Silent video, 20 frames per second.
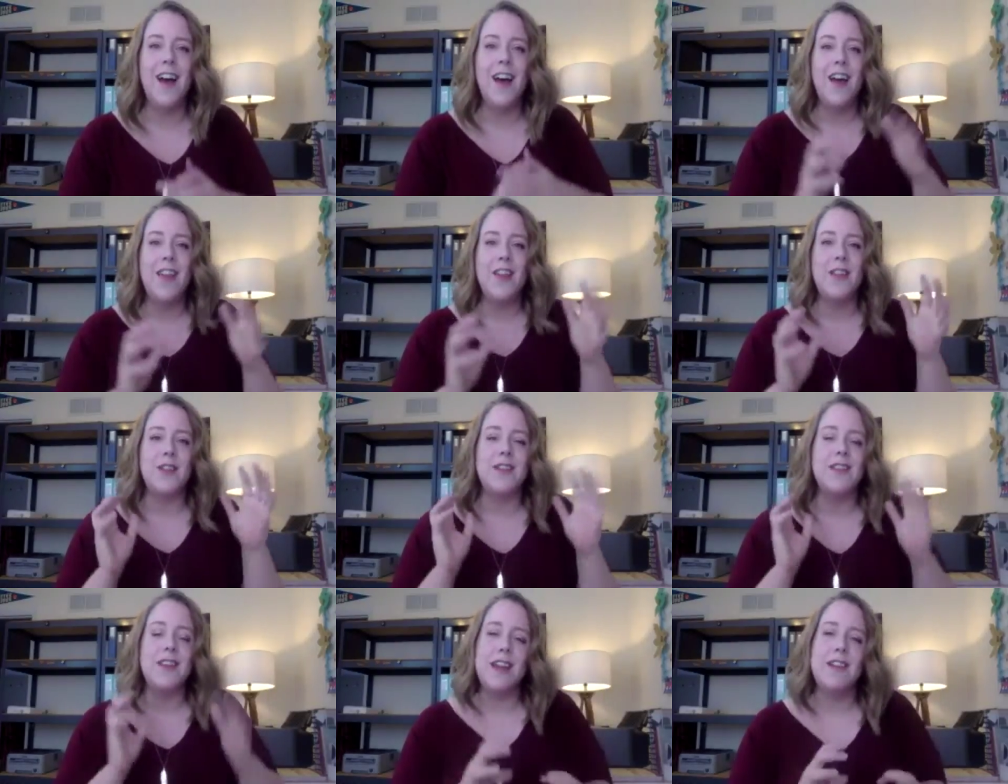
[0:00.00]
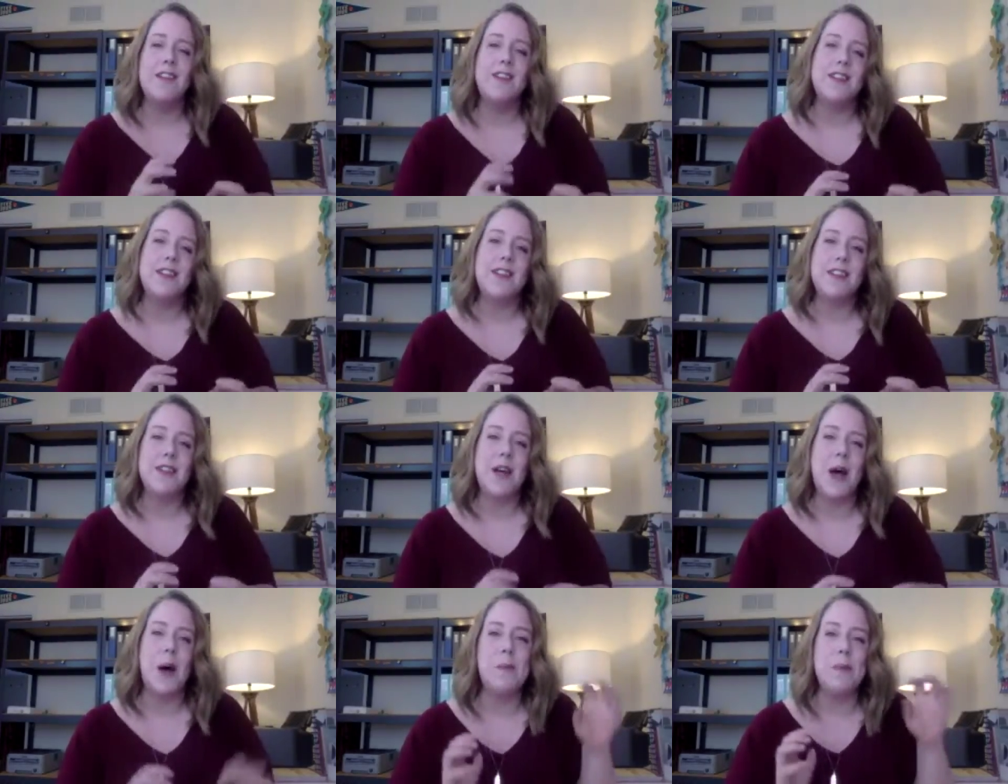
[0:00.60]
those lifestyle
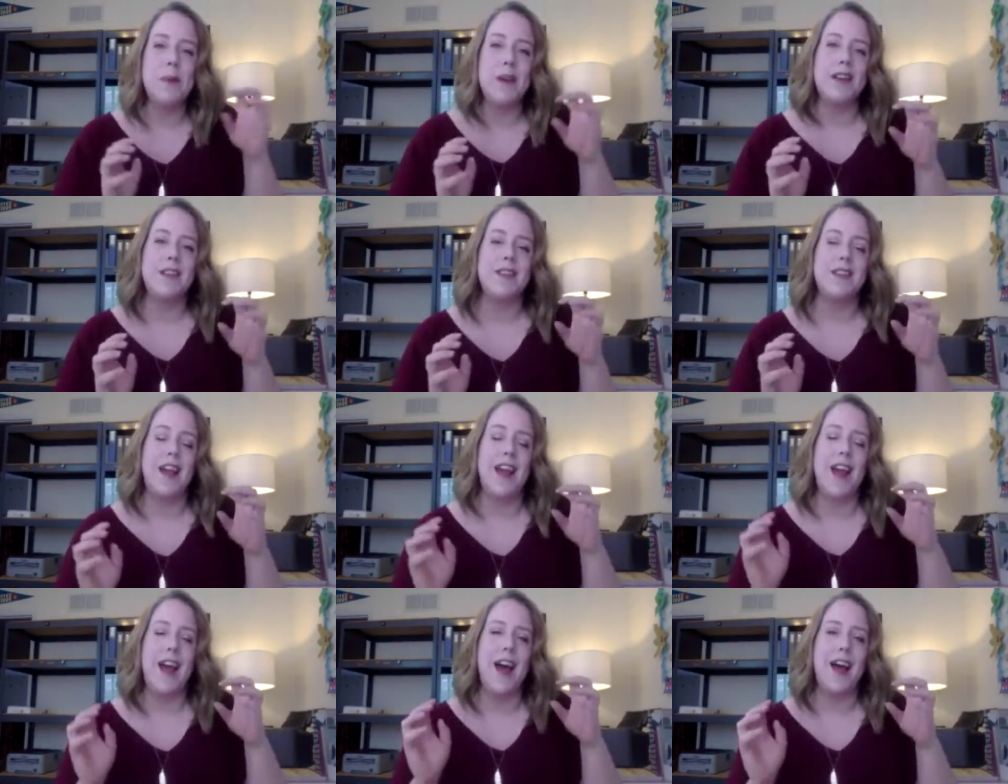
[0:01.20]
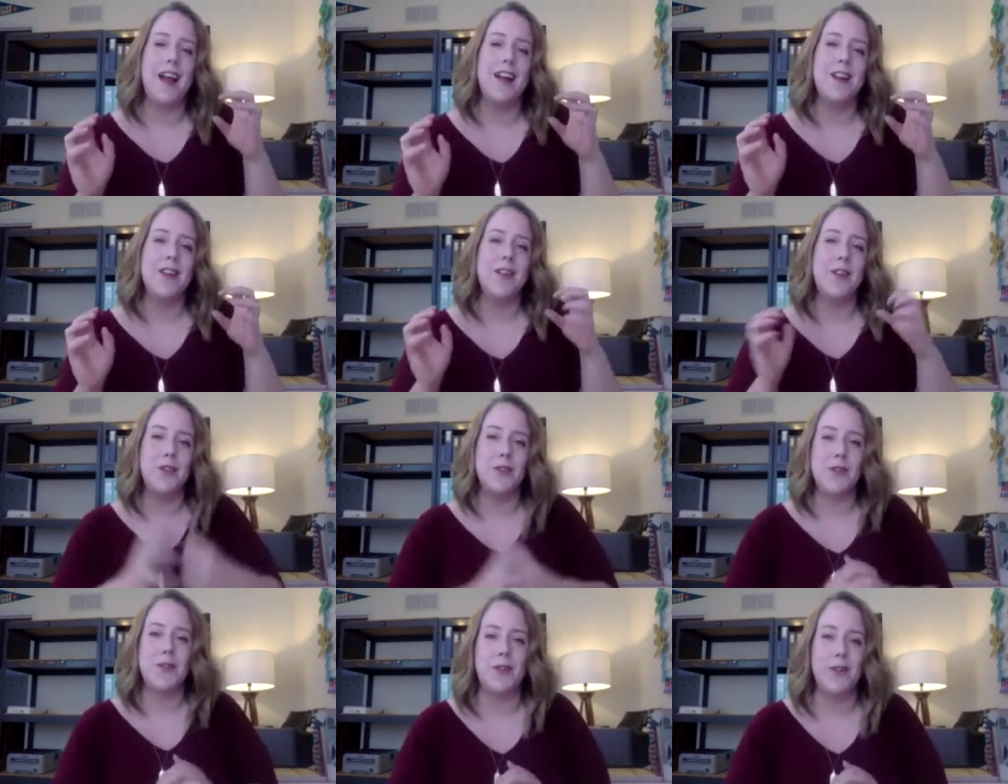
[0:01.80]
topics and
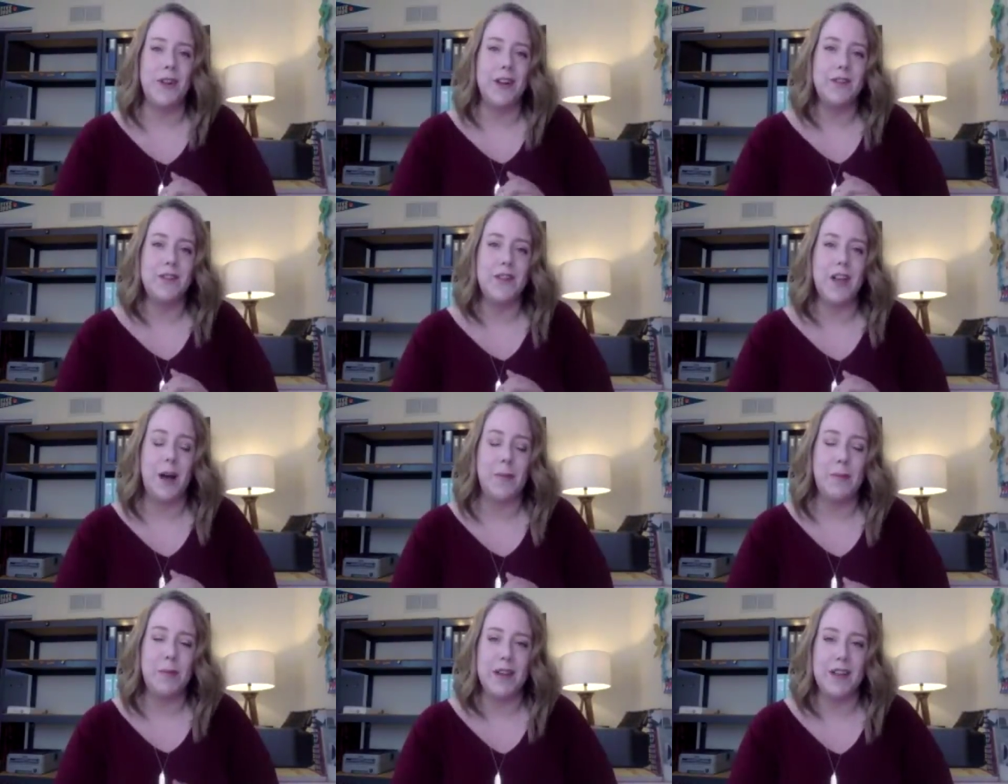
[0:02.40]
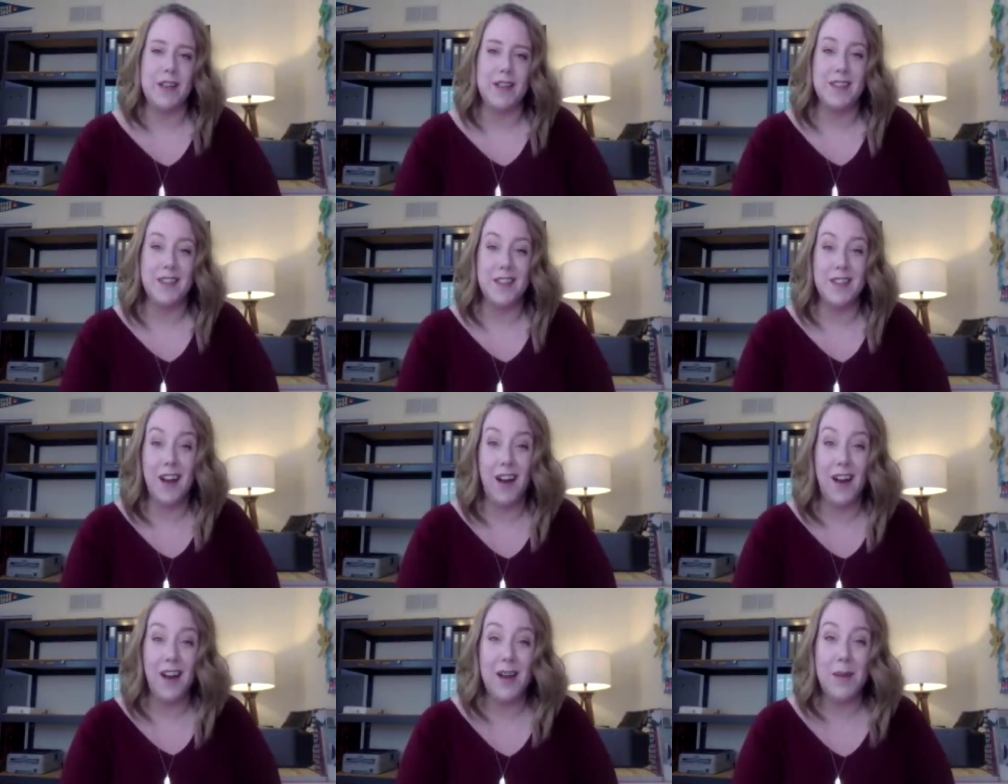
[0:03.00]
those creative topics to
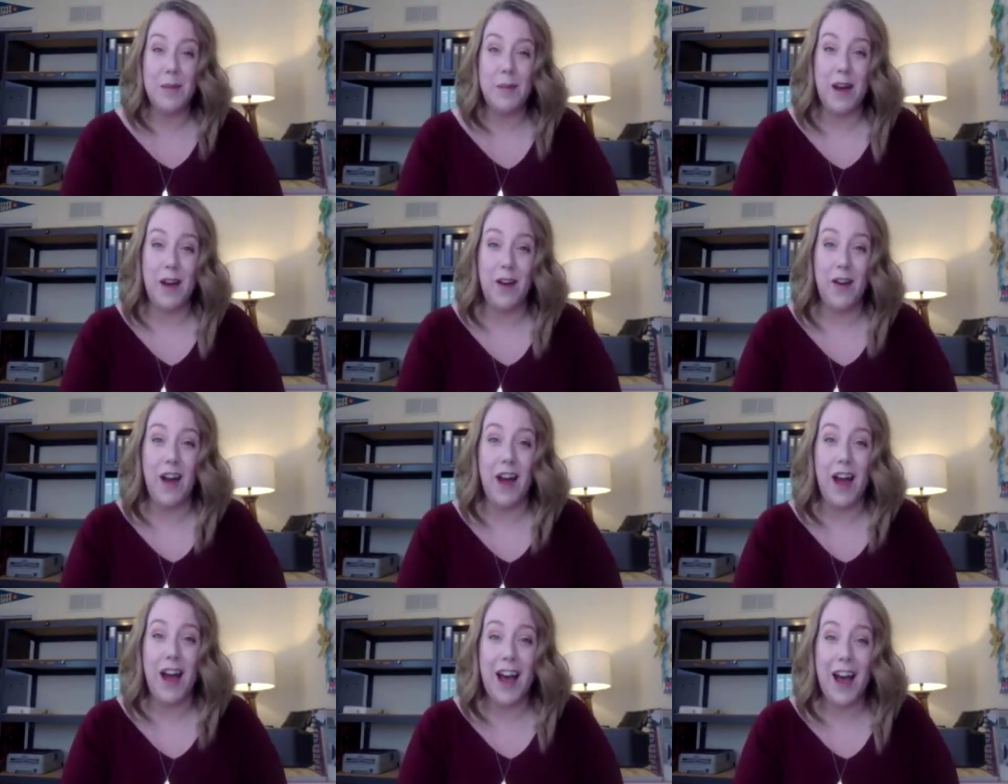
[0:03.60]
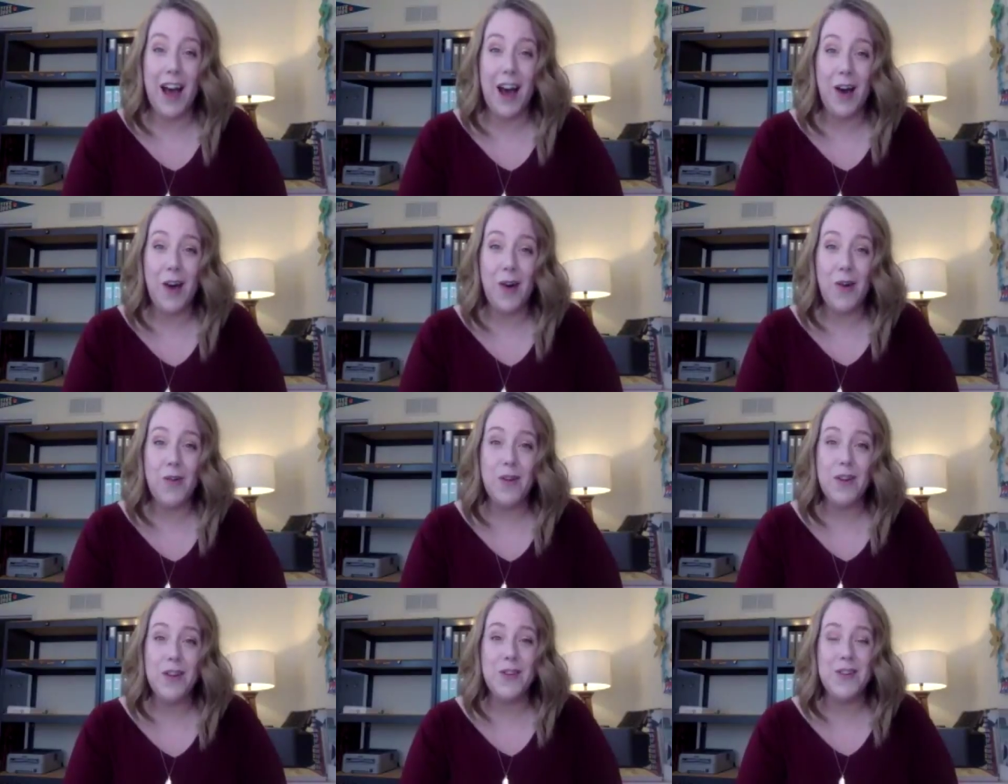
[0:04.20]
talk about
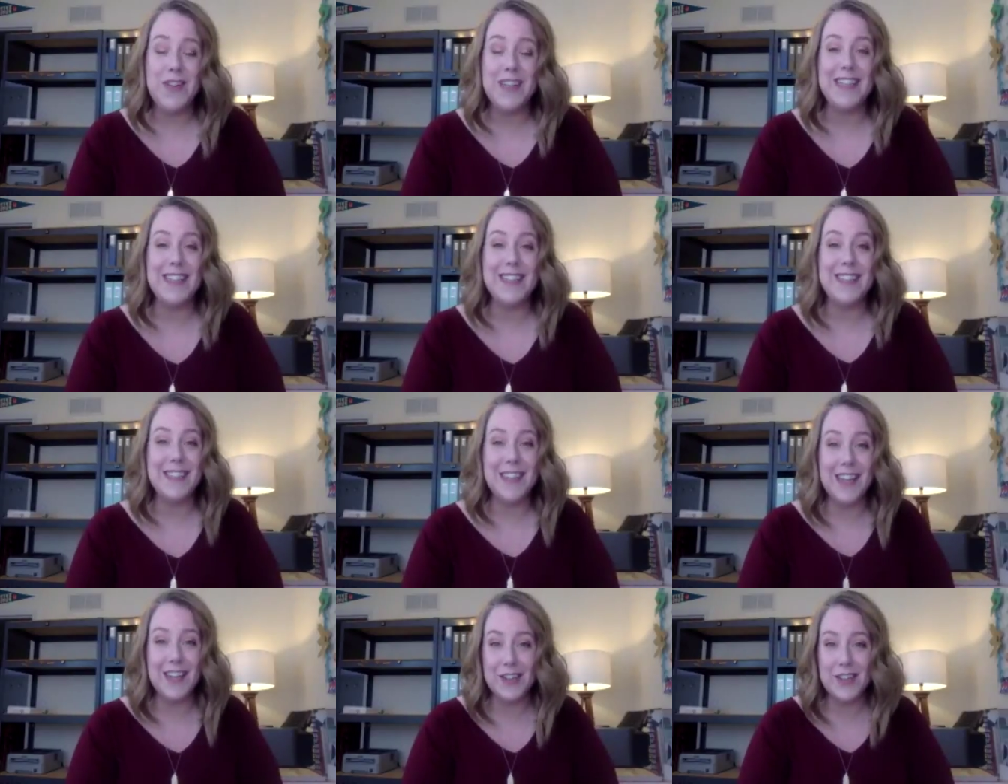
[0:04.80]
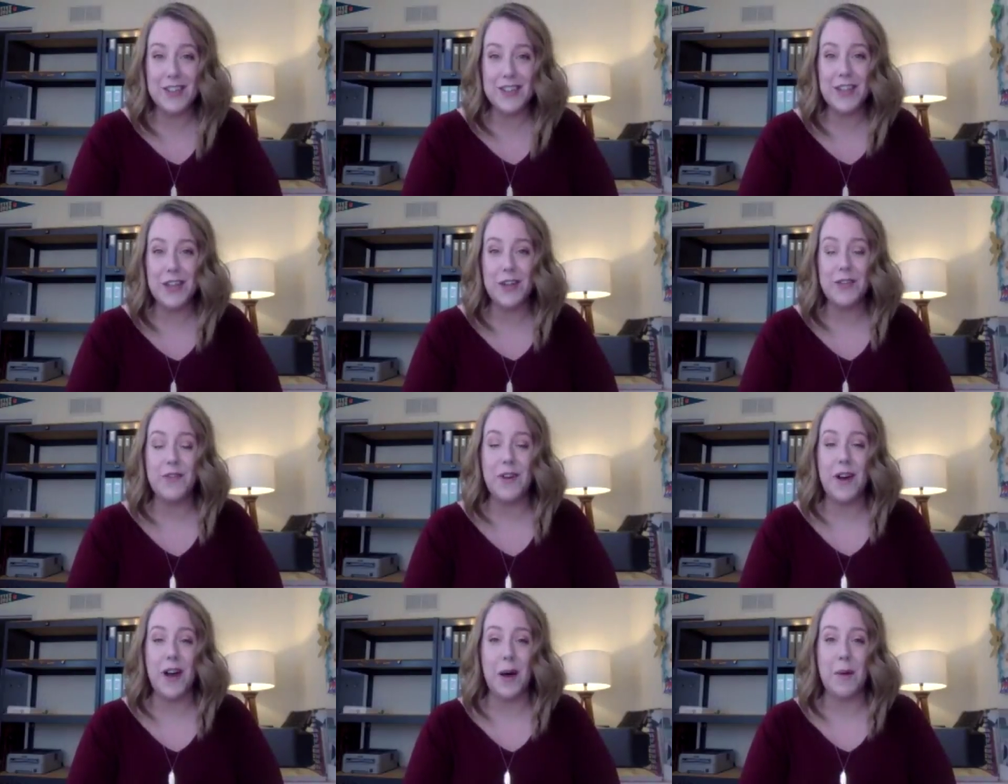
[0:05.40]
how you can set
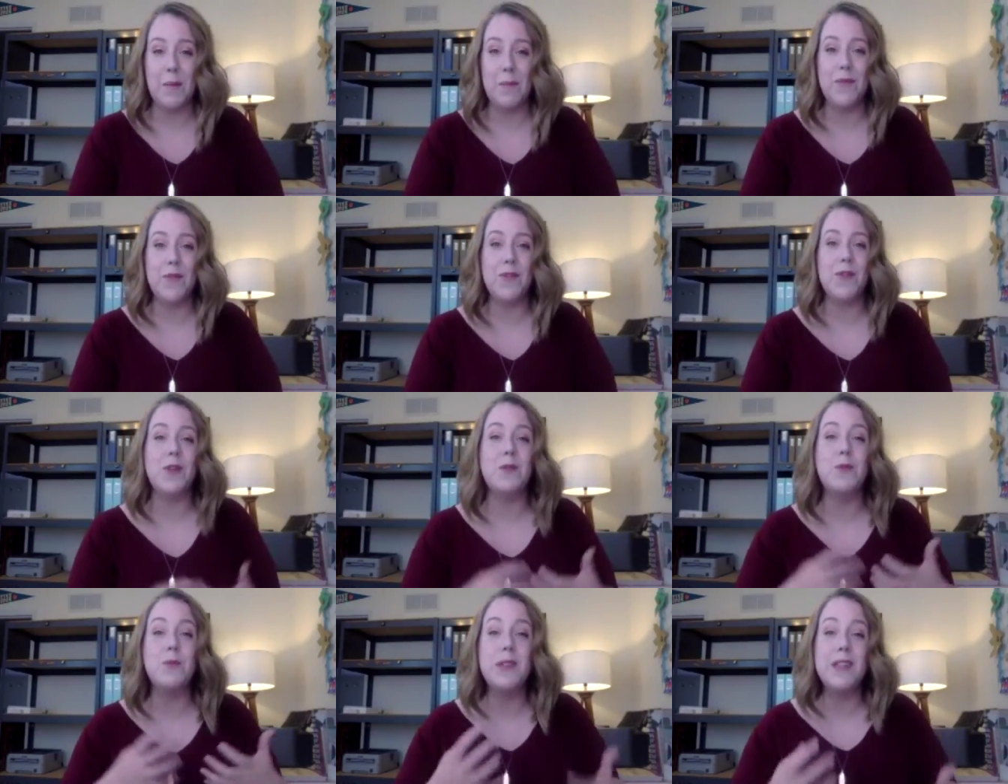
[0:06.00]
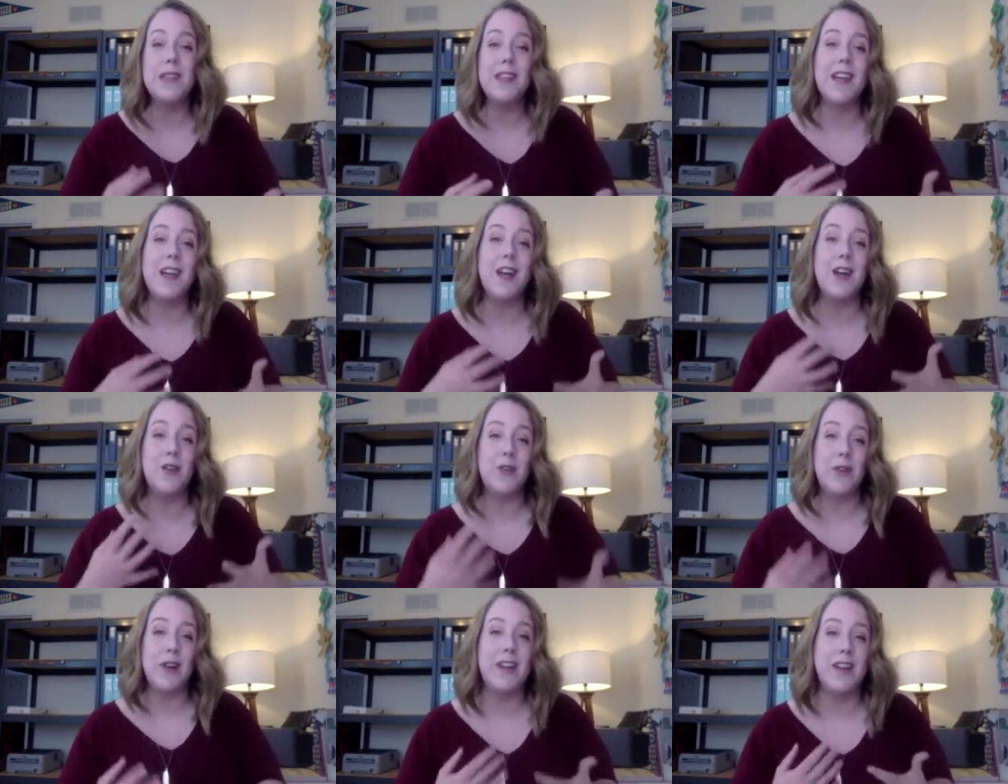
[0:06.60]
yourself up for a really
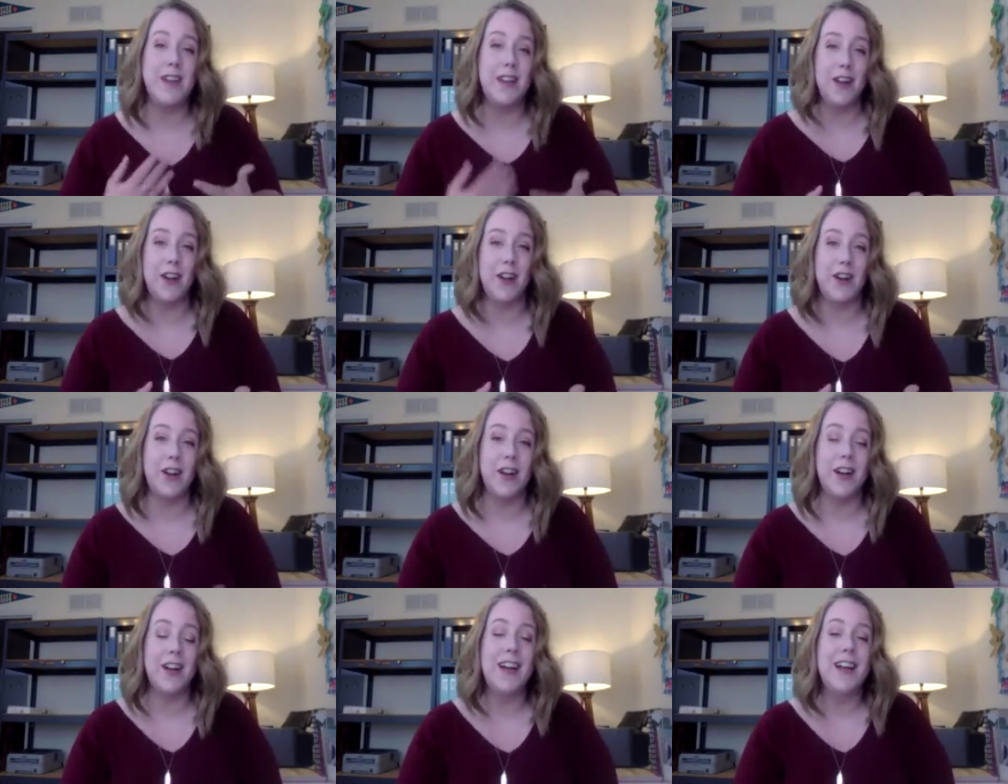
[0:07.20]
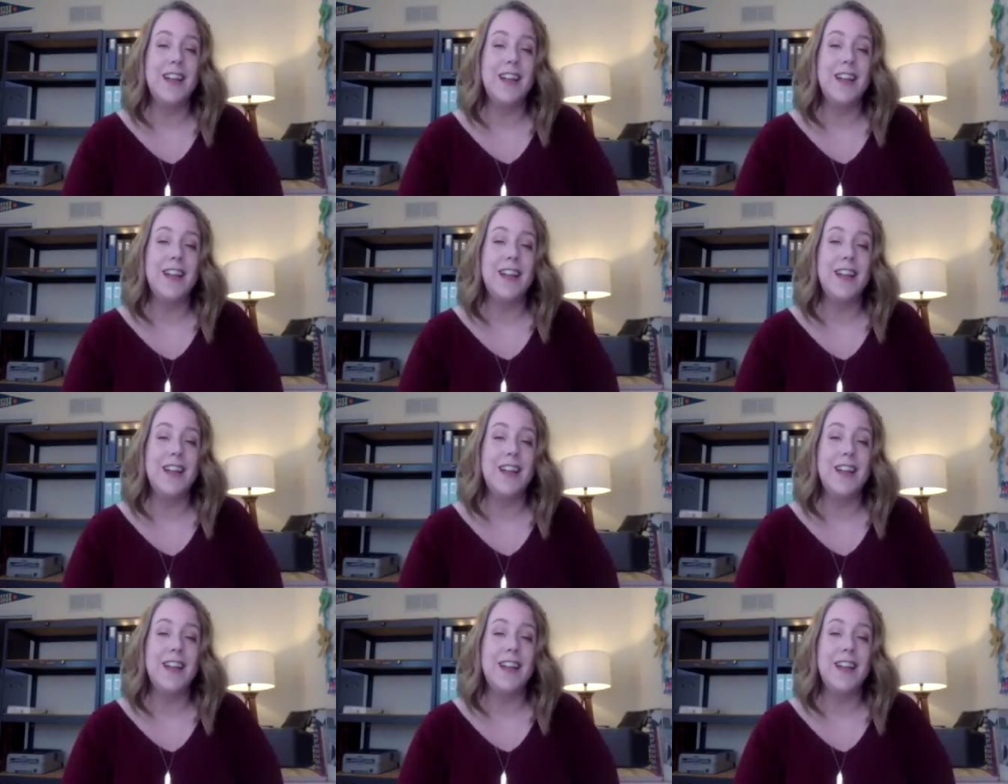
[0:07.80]
great year